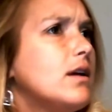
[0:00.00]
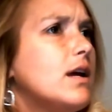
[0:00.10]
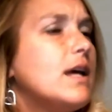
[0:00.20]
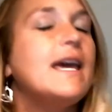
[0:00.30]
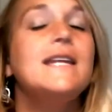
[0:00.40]

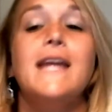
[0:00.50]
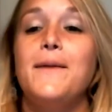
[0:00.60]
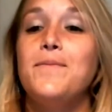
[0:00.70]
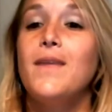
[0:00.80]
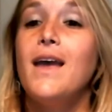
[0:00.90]
Kidney.
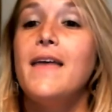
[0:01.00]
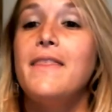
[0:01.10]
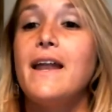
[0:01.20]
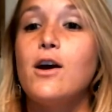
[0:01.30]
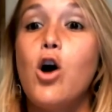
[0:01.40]

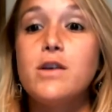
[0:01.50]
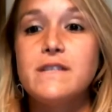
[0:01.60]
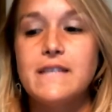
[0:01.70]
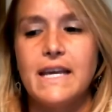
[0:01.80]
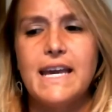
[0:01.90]
That it causes
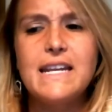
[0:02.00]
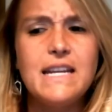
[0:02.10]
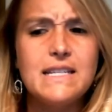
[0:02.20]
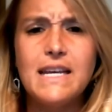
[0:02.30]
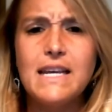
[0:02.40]
like kidney
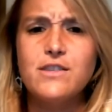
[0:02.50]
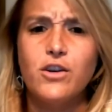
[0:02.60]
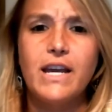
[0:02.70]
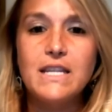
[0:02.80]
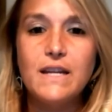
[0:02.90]
disease or
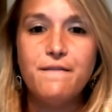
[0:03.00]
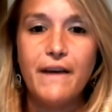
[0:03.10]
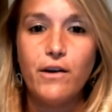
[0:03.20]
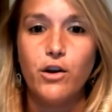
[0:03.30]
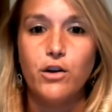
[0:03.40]
kidney
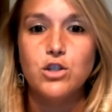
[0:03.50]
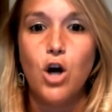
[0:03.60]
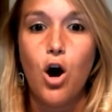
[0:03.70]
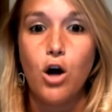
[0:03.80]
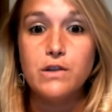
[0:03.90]
failure in
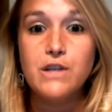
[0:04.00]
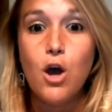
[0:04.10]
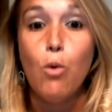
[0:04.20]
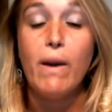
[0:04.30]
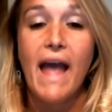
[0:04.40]
dogs. Oh my
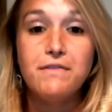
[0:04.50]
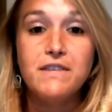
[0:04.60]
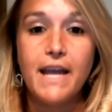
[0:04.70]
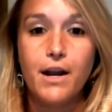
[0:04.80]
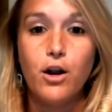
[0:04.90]
god. We have to
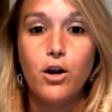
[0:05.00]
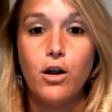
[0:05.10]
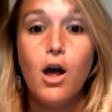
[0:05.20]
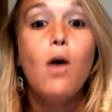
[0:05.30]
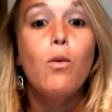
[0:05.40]
get her to,
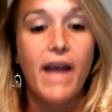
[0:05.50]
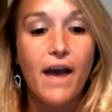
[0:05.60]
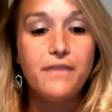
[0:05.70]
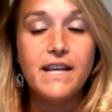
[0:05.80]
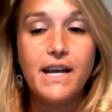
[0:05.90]
we
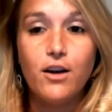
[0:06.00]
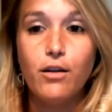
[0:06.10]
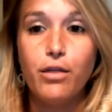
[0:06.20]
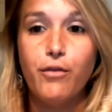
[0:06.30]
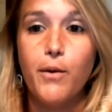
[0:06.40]
have to get her to
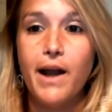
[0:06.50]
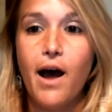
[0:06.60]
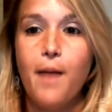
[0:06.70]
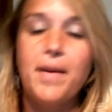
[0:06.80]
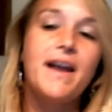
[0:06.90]
throw it
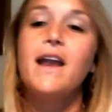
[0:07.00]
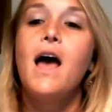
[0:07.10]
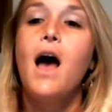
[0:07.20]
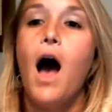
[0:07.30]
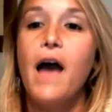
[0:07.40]
up. And
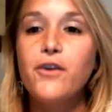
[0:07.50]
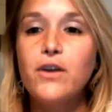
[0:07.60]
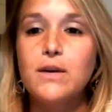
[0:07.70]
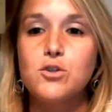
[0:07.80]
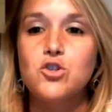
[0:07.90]
I thought
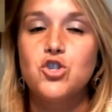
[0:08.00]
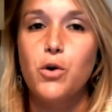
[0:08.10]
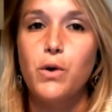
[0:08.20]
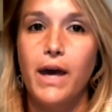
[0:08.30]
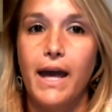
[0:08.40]
he was
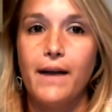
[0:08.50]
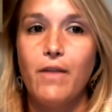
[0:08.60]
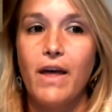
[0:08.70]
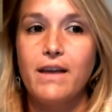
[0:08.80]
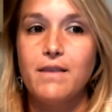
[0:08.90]
joking,
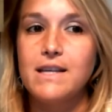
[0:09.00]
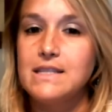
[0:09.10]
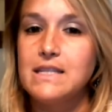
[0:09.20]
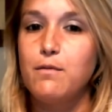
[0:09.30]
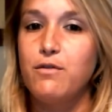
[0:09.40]
like because it
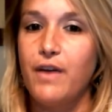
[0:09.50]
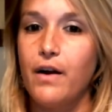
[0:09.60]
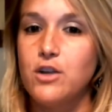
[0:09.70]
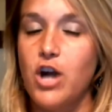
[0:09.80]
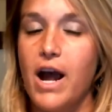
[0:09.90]
seemed very
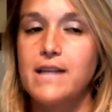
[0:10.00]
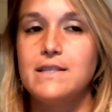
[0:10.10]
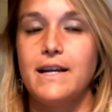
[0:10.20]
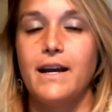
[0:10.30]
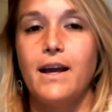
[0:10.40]

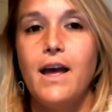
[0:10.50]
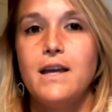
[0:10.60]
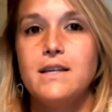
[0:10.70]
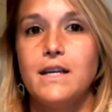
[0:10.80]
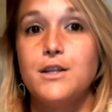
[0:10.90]
drastic.
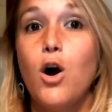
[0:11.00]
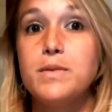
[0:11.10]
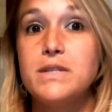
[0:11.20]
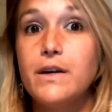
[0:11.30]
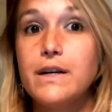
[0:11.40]
He's like, "No, I'm
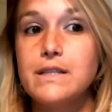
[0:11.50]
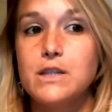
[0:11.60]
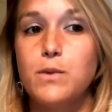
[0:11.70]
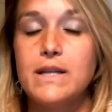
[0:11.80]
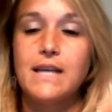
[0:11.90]
serious. That's
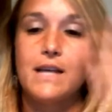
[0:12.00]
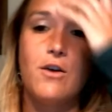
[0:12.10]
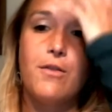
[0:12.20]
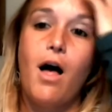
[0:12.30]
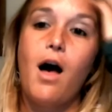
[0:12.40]
what it
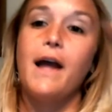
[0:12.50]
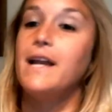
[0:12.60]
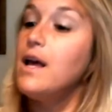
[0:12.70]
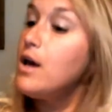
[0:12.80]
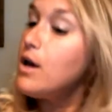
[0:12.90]
online."
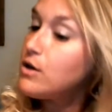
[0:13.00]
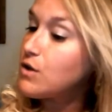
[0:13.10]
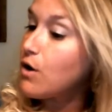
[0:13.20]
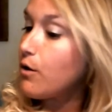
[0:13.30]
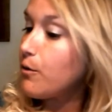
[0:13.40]

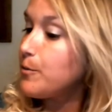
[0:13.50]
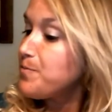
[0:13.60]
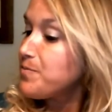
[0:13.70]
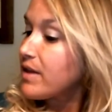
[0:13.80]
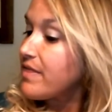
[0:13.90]
So
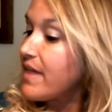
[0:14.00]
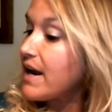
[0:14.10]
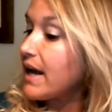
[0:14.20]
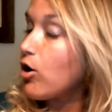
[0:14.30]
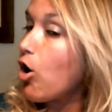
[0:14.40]
then
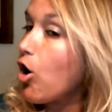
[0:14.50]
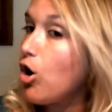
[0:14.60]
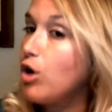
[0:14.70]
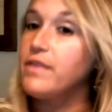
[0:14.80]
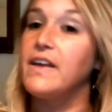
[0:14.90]
I
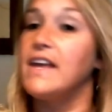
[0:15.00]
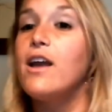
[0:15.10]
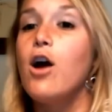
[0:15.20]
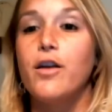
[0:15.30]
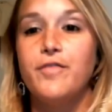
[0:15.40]
called the
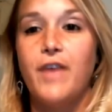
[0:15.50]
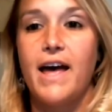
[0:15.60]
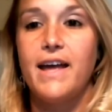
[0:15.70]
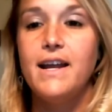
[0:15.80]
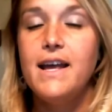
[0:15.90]
ER
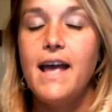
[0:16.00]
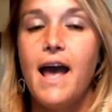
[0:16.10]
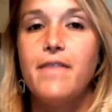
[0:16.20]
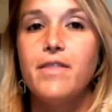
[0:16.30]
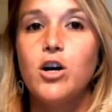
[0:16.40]
vet
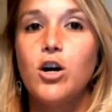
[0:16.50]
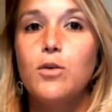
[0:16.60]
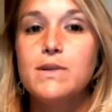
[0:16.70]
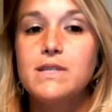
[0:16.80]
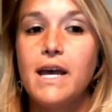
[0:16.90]
and the girl
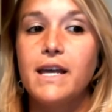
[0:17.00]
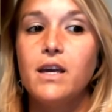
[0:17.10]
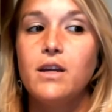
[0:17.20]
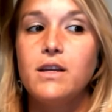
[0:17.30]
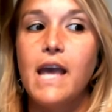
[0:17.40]
was like,
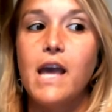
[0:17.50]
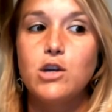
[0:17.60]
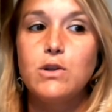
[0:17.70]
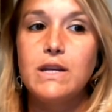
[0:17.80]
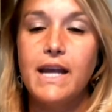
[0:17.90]
"Yeah, you
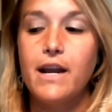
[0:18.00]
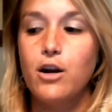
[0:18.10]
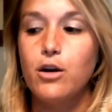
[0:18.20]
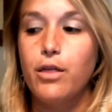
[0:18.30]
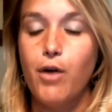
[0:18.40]
need to get her
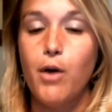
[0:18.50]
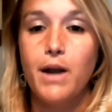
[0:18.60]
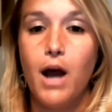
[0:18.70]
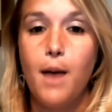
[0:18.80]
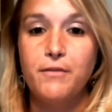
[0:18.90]
to throw it
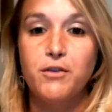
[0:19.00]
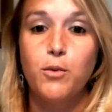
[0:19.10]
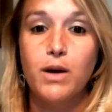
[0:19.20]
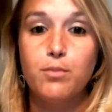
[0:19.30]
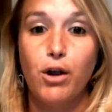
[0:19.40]
up. If you
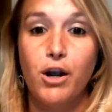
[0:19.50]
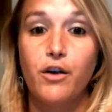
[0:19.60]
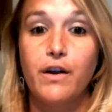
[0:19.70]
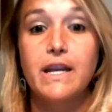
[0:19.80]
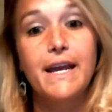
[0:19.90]
want to bring her
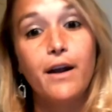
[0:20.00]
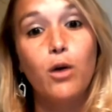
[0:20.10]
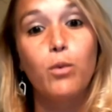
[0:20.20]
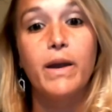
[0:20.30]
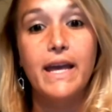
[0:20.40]
in here,
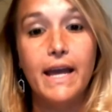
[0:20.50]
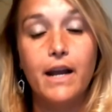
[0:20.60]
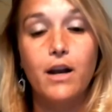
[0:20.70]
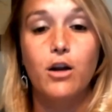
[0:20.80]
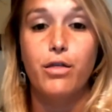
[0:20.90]
we can get
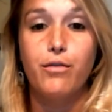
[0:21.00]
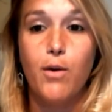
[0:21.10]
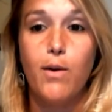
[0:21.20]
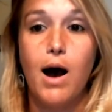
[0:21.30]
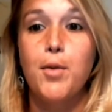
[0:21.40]
her to throw
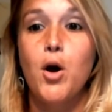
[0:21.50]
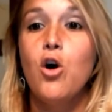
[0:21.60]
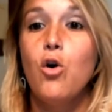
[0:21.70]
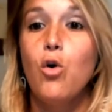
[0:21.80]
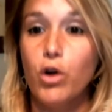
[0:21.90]
up."
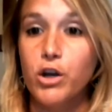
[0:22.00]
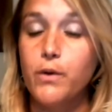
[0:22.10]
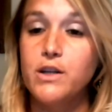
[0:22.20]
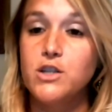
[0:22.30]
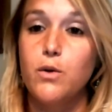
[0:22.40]
or you
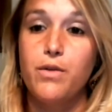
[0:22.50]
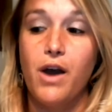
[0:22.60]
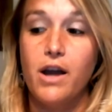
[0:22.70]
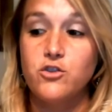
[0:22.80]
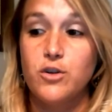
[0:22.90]
can do it with
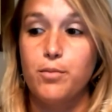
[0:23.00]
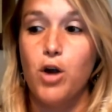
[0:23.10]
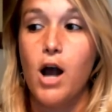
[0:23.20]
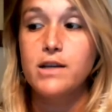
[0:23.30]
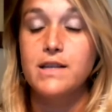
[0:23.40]
hydrogen
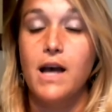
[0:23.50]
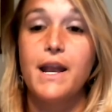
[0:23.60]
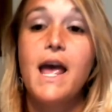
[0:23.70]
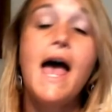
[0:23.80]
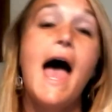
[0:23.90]
peroxide.
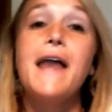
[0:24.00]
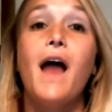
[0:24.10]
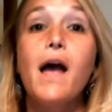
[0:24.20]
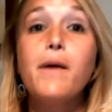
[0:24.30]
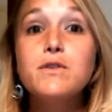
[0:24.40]
And
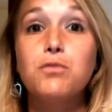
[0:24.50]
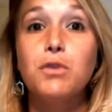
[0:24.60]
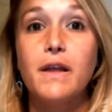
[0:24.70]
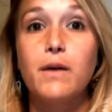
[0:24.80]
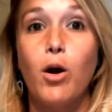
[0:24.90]
I was
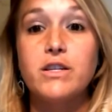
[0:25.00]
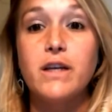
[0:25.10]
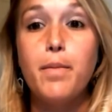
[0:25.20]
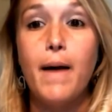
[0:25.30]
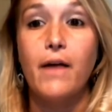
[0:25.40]
really worked up
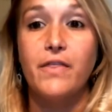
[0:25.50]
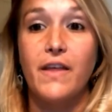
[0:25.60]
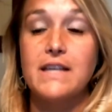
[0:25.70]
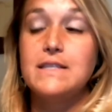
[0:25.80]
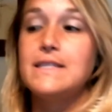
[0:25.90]
about
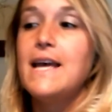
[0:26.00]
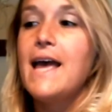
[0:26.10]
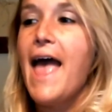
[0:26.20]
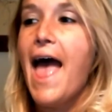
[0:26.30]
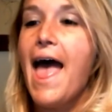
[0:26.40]
this.
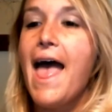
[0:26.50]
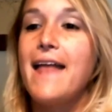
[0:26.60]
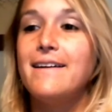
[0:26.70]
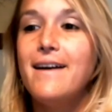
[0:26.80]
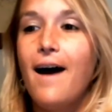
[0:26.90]

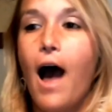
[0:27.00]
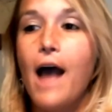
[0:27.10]
And I